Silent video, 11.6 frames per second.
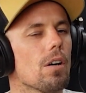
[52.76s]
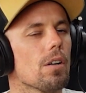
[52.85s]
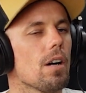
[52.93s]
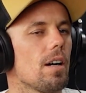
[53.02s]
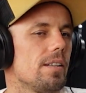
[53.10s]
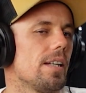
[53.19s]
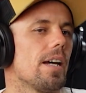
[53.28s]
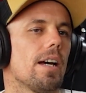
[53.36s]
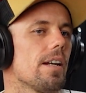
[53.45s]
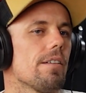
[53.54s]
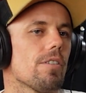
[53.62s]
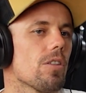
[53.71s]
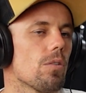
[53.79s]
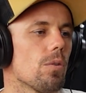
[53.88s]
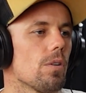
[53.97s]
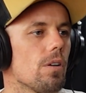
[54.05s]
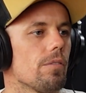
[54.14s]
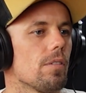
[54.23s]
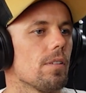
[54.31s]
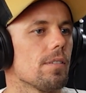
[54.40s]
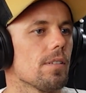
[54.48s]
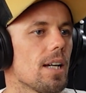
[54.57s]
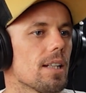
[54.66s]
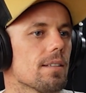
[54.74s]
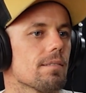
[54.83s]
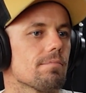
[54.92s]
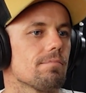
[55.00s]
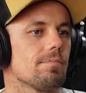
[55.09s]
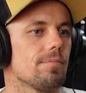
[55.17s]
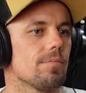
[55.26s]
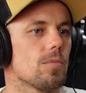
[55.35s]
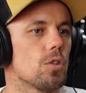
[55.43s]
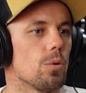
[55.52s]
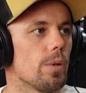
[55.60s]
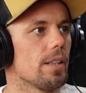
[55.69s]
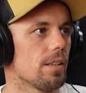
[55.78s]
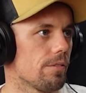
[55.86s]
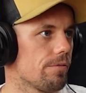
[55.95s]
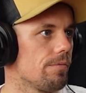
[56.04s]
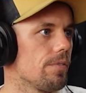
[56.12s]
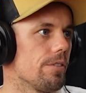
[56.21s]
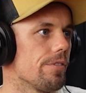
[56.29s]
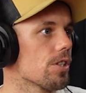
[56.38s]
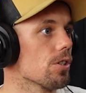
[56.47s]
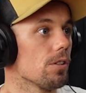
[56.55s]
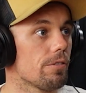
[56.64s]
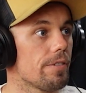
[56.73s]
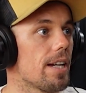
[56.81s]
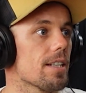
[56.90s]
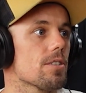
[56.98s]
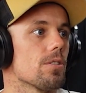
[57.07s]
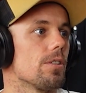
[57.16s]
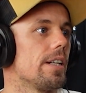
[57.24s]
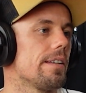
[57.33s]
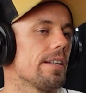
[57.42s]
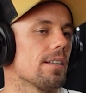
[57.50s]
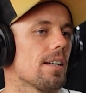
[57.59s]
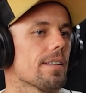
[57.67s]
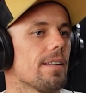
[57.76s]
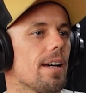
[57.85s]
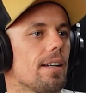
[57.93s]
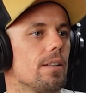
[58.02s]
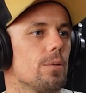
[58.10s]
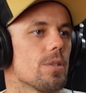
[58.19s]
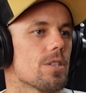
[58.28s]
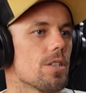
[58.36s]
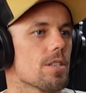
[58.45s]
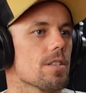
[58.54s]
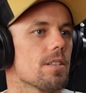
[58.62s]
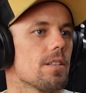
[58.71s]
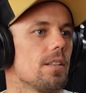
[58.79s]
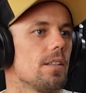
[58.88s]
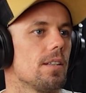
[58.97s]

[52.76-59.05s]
I, yeah, I never thought of like doing the the visual effects or mm -hmm. anything mm-hmm. like that. It was just.